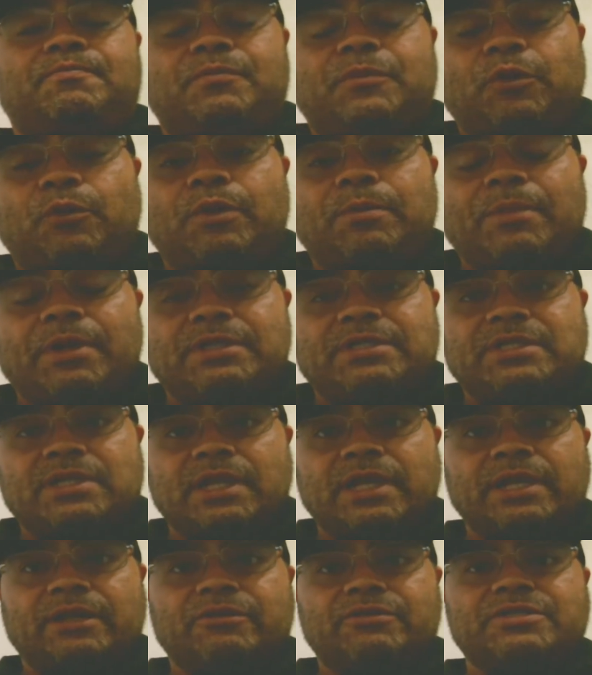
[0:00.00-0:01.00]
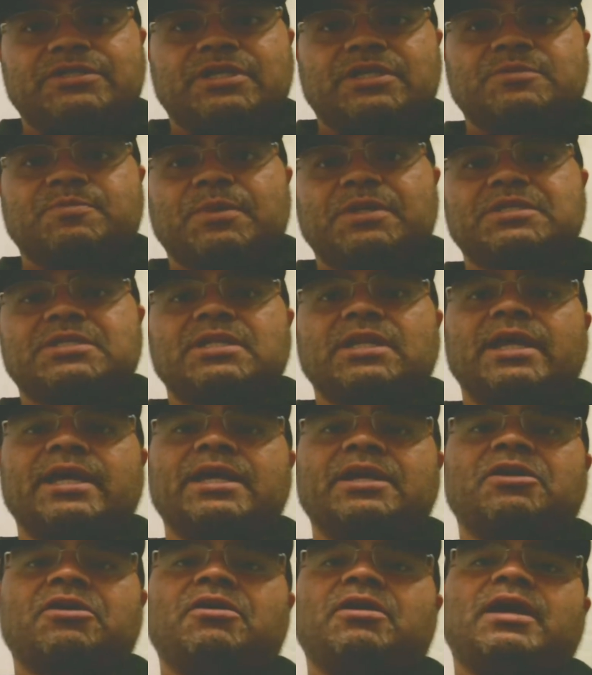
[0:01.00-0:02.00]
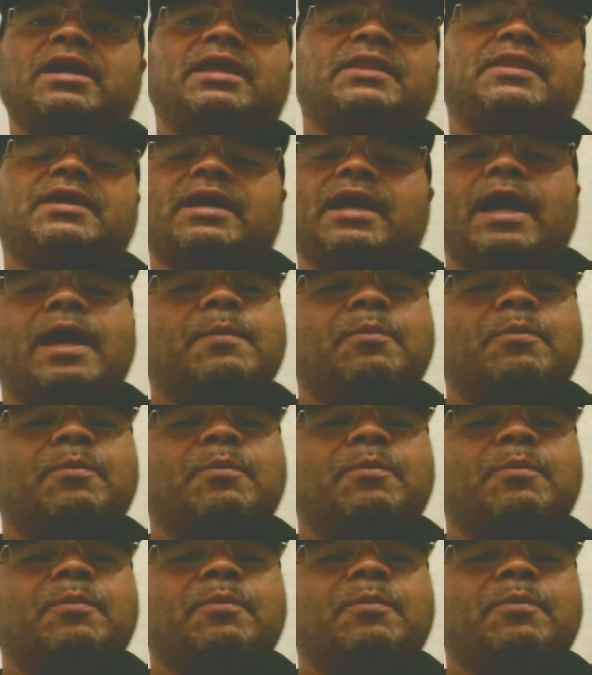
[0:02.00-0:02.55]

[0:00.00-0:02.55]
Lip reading: 3 months later, 6 months later, and the guy